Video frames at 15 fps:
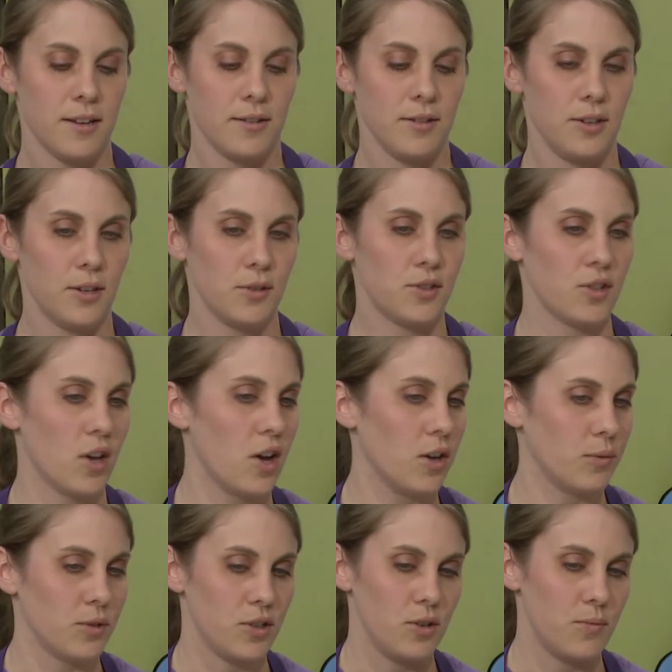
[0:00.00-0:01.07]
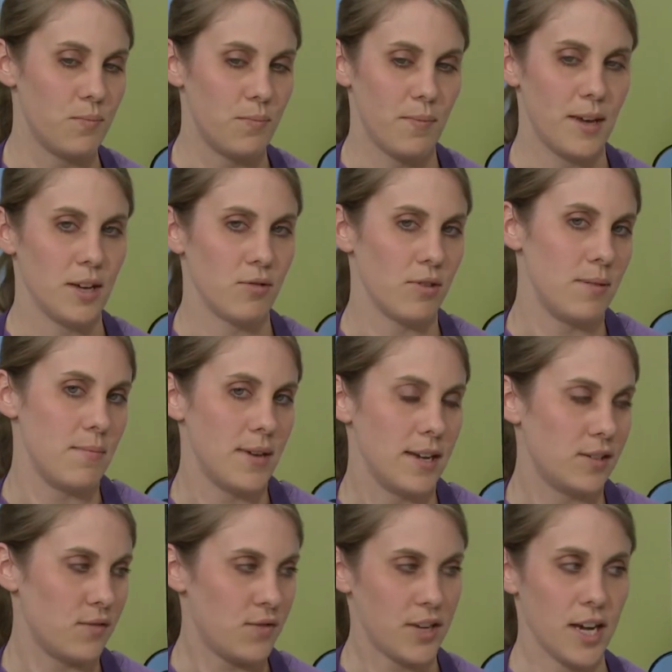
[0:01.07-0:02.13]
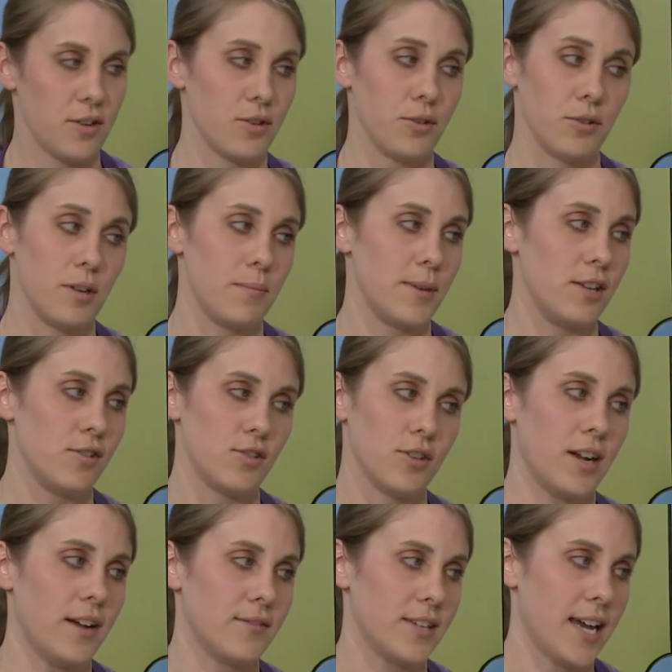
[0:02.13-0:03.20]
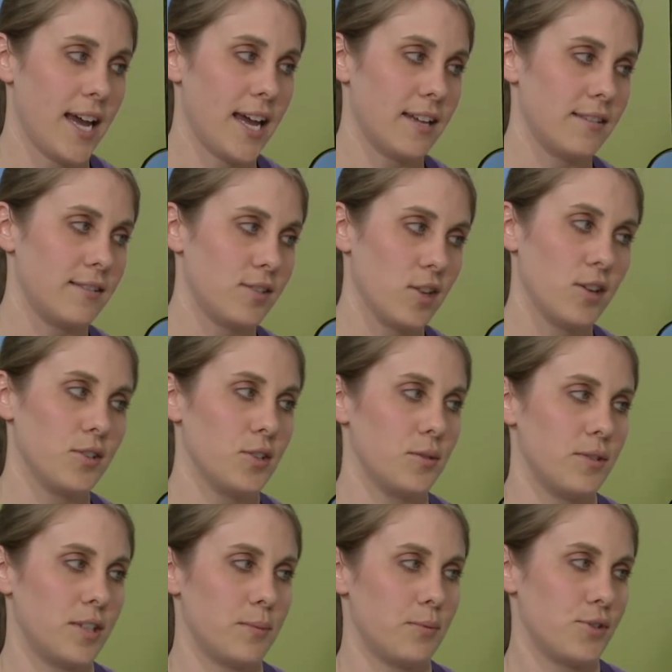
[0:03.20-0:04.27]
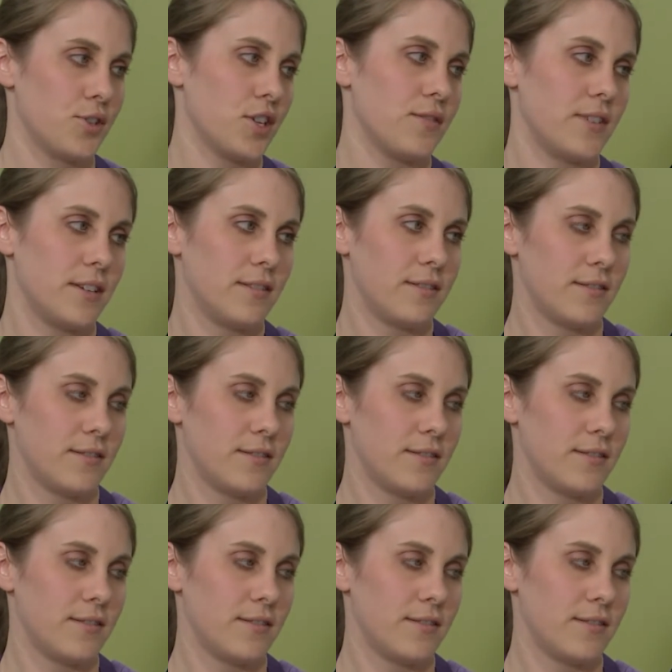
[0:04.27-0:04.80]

You know, salt, when you make green beans, if you can your own green beans, you don't have to add salt to it to preserve it.